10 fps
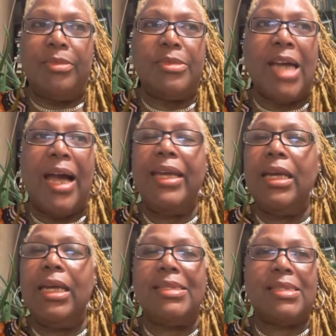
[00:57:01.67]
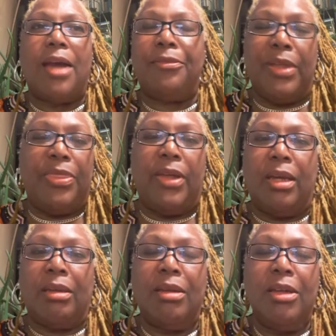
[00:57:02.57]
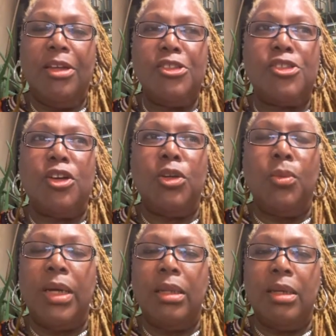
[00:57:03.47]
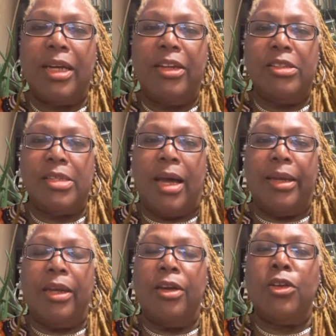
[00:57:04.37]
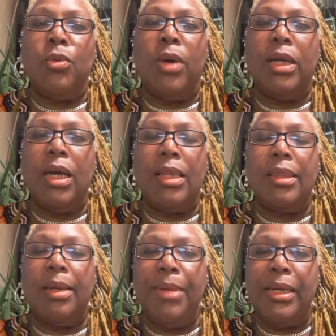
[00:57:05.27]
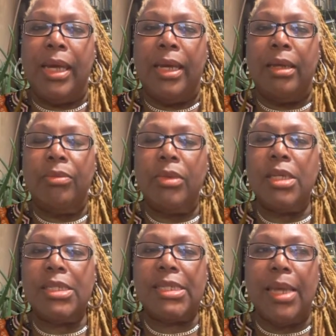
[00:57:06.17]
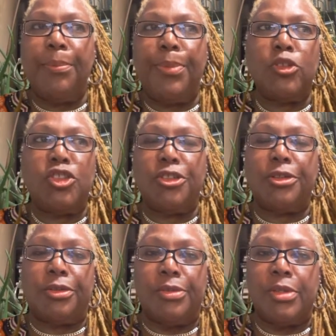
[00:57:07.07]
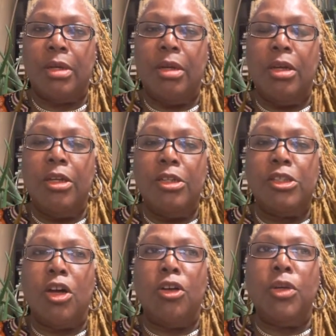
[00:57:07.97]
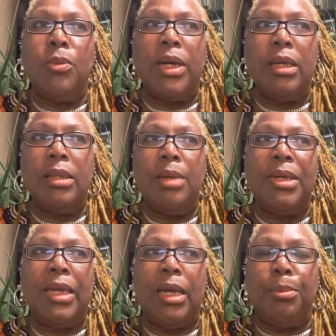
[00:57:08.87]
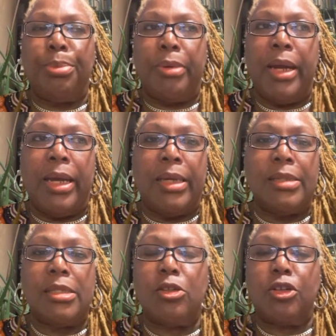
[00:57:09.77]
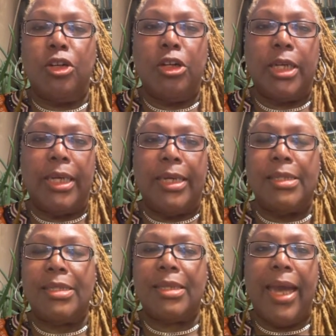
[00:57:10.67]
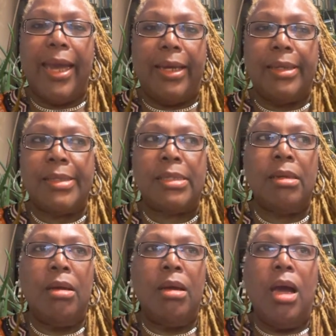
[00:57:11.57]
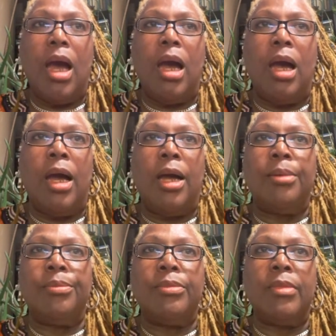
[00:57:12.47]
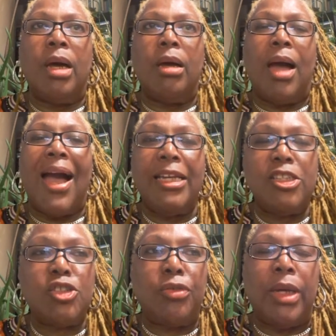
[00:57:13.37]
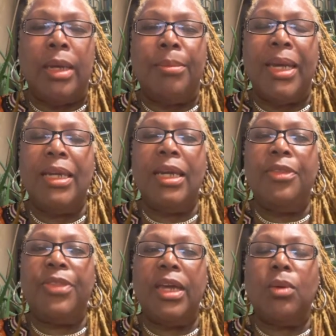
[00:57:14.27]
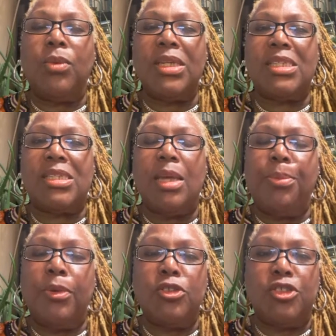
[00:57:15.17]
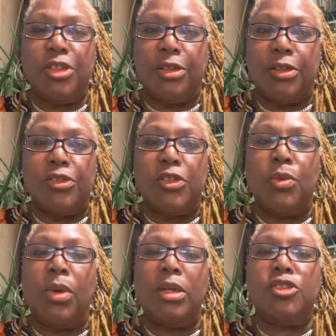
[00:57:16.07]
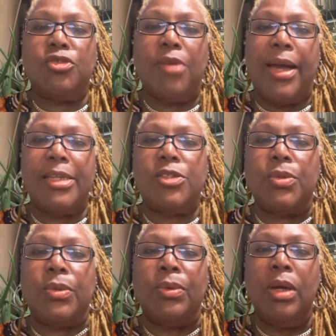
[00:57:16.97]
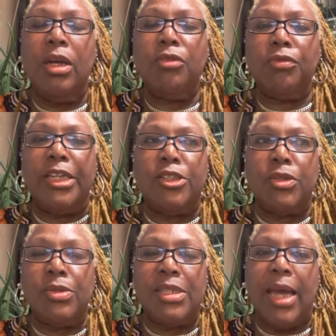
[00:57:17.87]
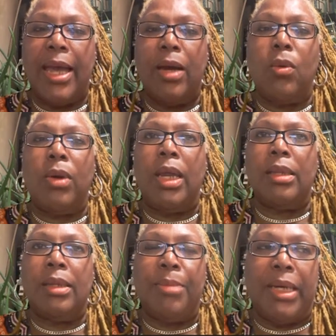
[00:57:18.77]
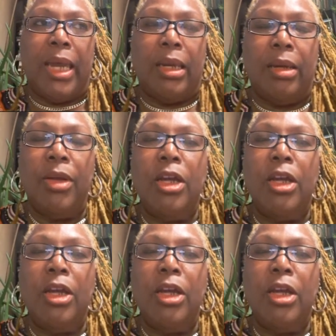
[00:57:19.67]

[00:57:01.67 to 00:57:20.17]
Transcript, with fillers: Diet is everything. So you want to look at your diet. You want to eliminate simple sugars. So you want to eliminate breads, cookies, cakes, um, ice cream, anything with simple sugars, you want to try to reduce that or eliminate it.